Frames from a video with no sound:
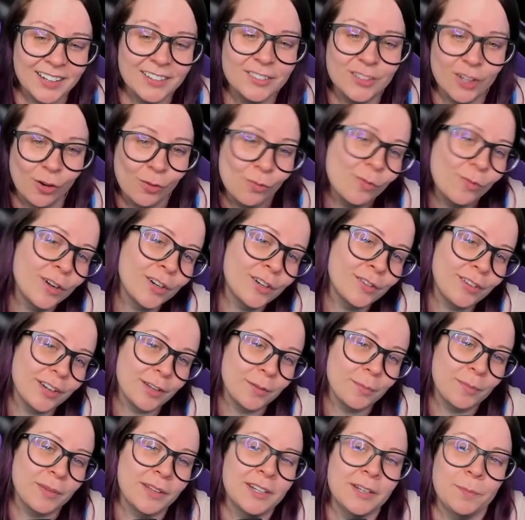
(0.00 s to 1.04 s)
of don't want to
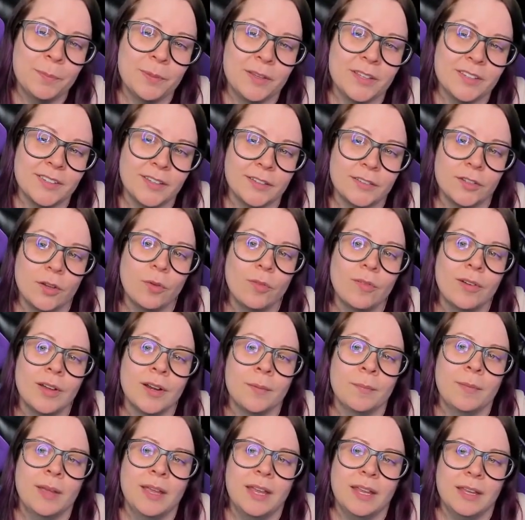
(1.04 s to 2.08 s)
recommend it because I don't want to
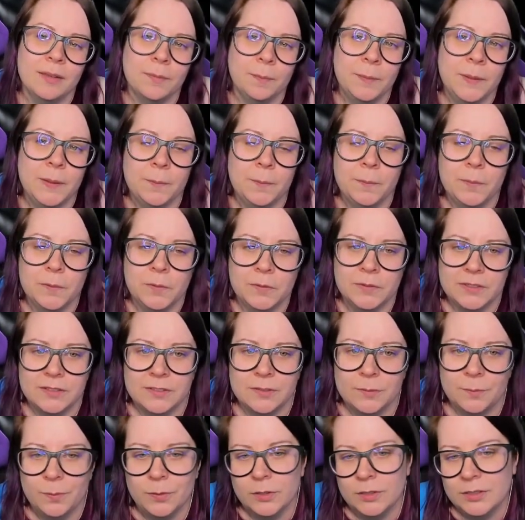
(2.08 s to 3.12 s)
make people
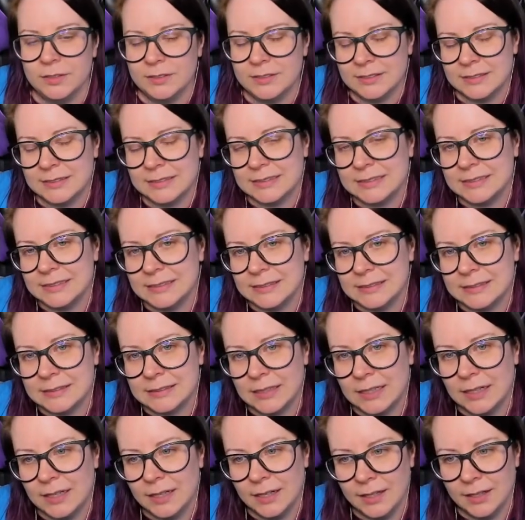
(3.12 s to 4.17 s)
disappointed in it.
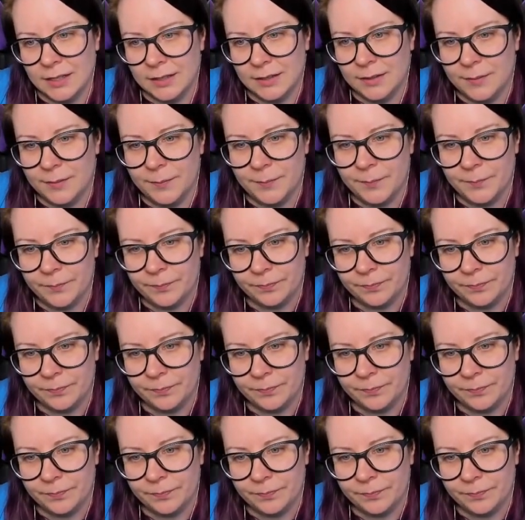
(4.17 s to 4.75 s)
Um,